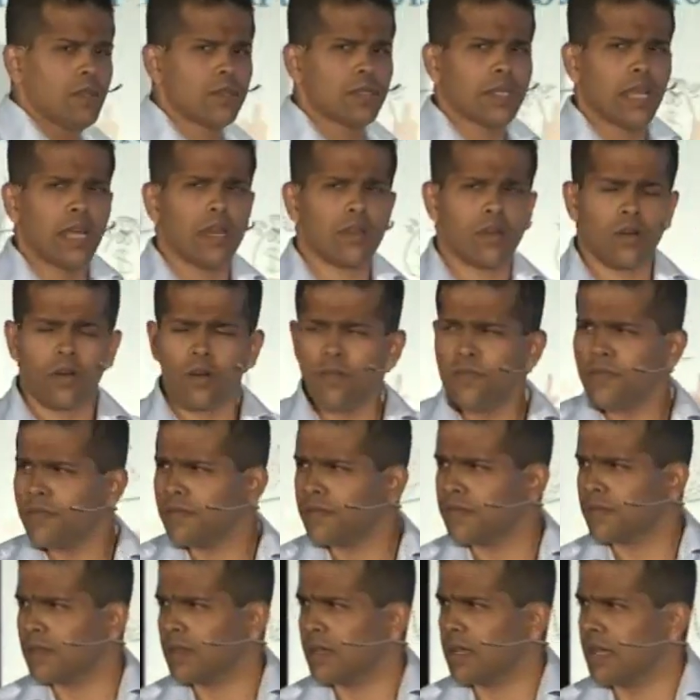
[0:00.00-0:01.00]
you start
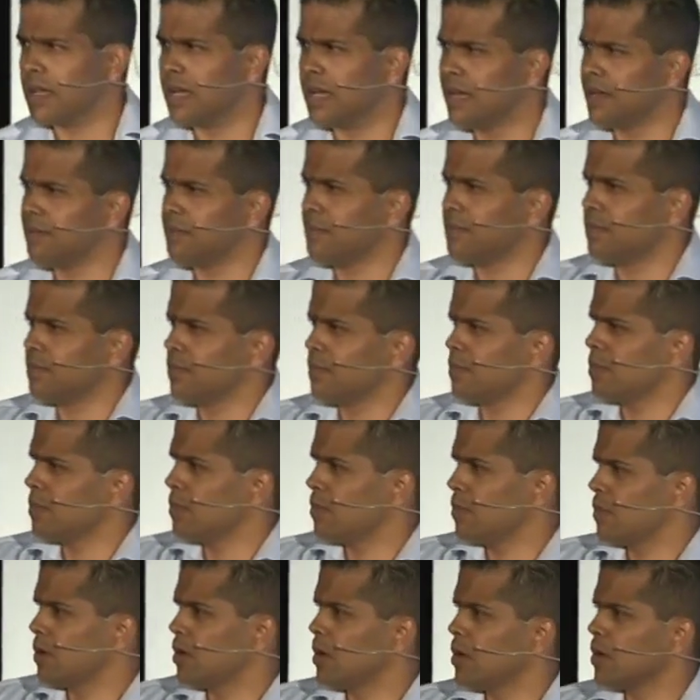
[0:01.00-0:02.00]
off,
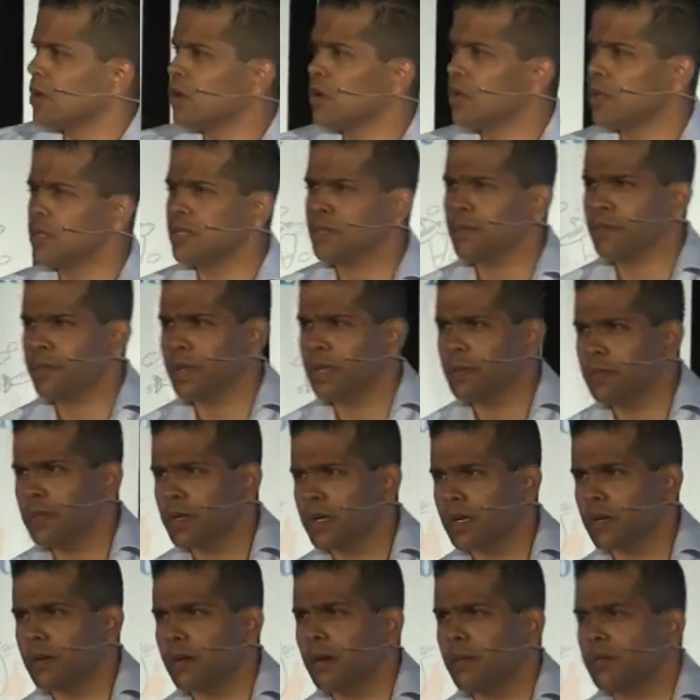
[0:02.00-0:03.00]
lots of
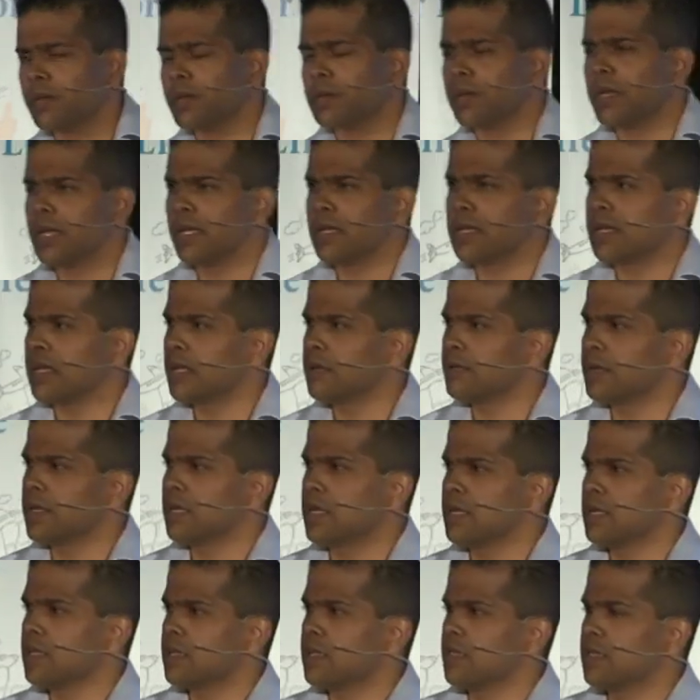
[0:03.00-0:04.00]
people come up to me and tell
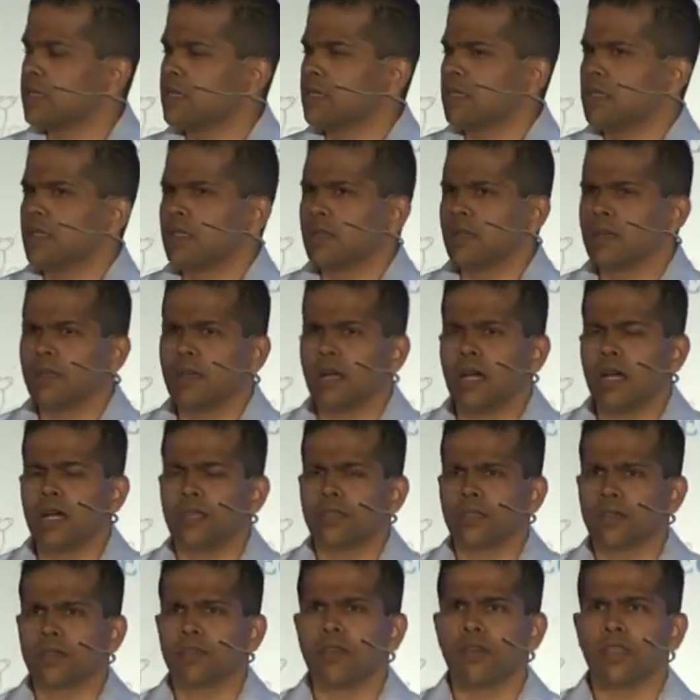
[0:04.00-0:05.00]
me,
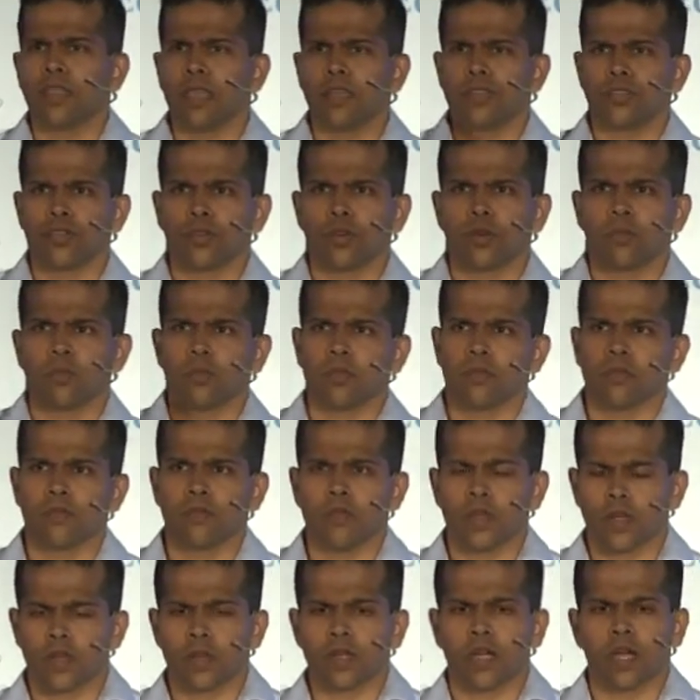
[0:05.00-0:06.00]
Arj, I've got that job.
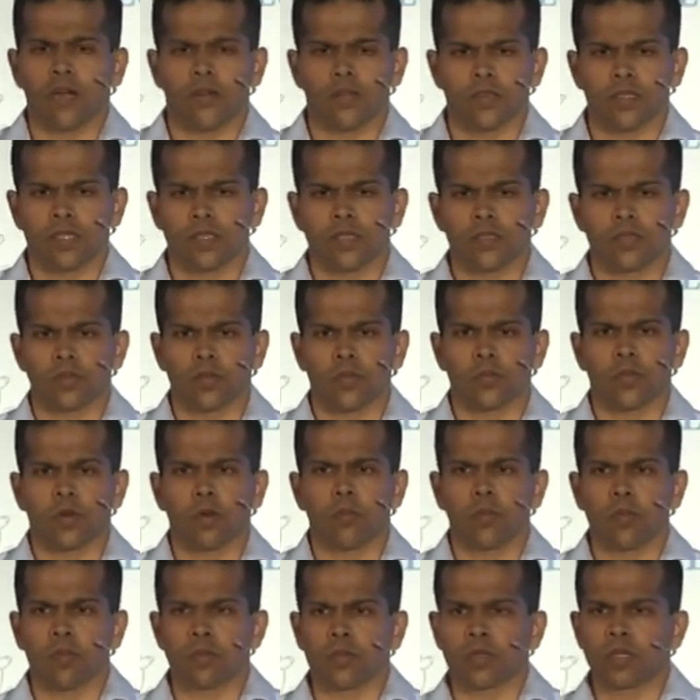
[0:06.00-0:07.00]
We're going to cover this, no
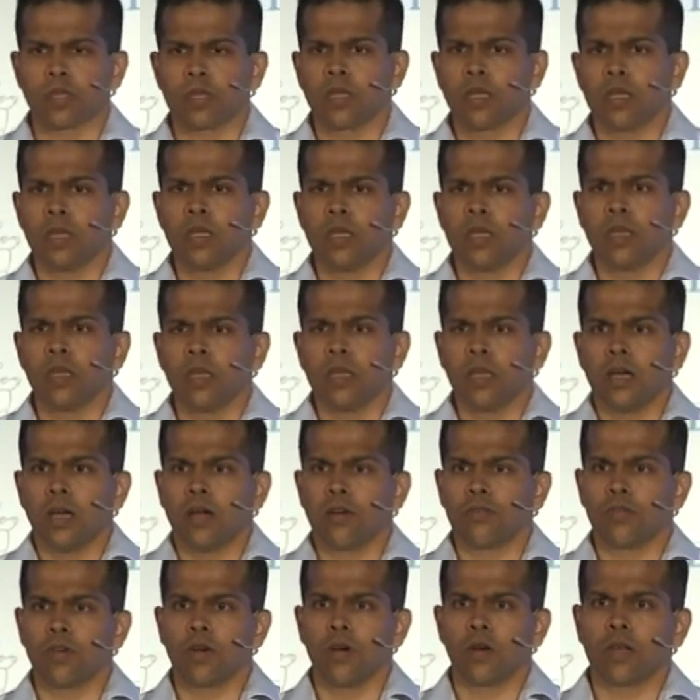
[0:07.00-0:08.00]
problems.
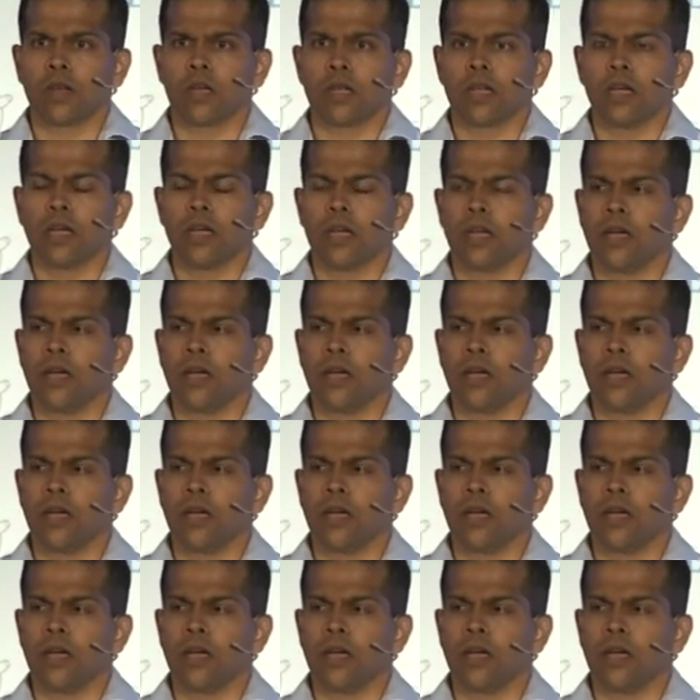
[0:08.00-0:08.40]
I've got